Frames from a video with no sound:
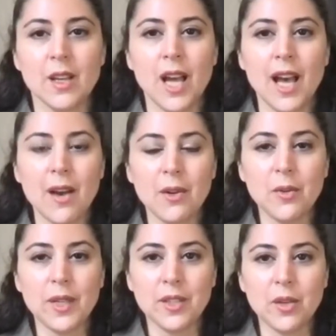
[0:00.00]
how
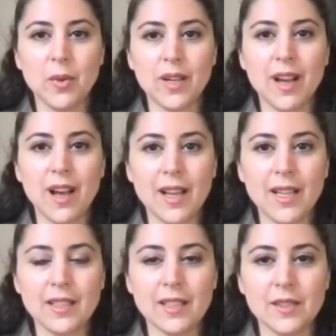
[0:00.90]
do I know what
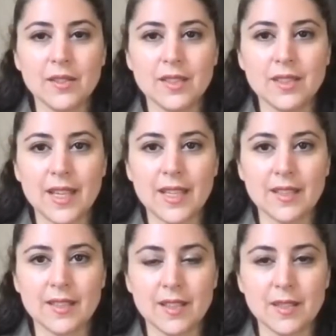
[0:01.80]
kind of psych
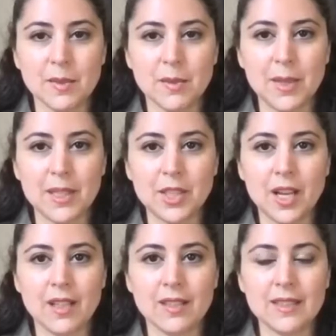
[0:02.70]
assessment my
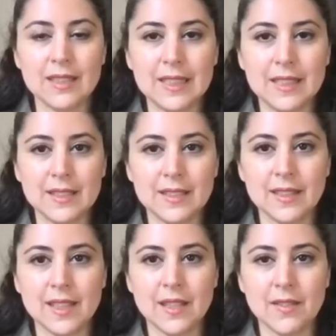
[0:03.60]
child
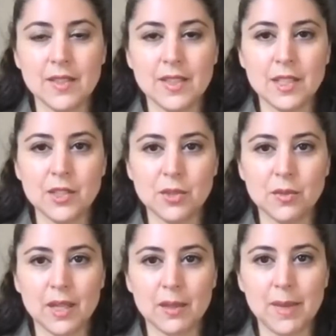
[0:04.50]
needs if the teacher
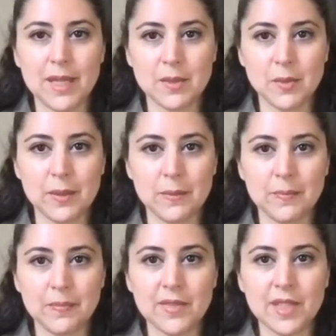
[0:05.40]
recommends one?
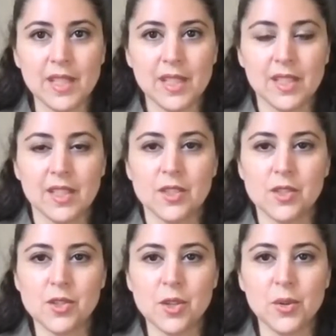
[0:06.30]

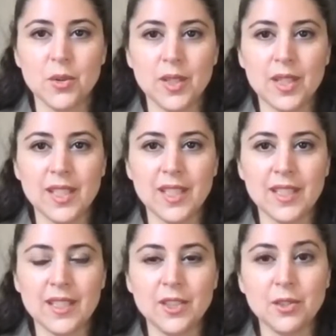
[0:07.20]
So
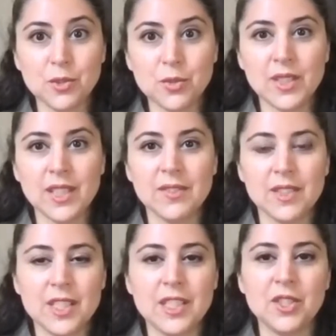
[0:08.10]
usually if
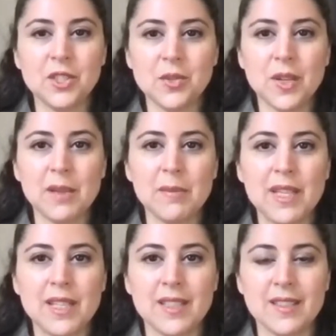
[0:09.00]
the teacher is
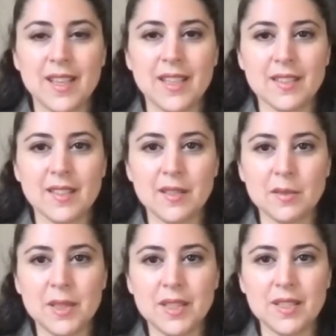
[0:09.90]
recommending a psych
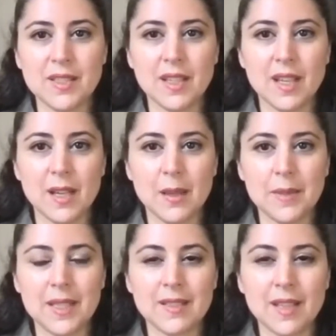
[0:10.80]
assessment,
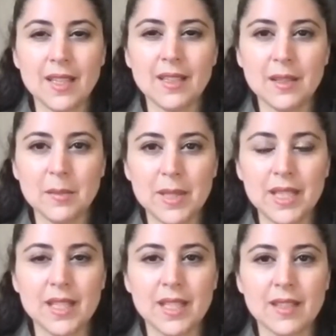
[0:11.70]
it's likely to
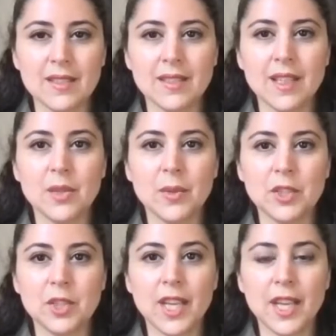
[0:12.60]
be a
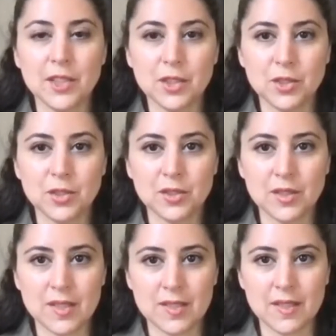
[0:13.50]

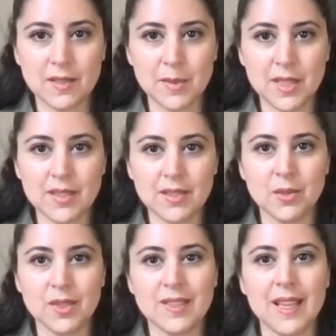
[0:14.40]
psychoeducational assessment
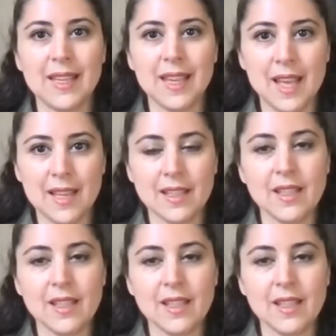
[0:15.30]
or psych ed.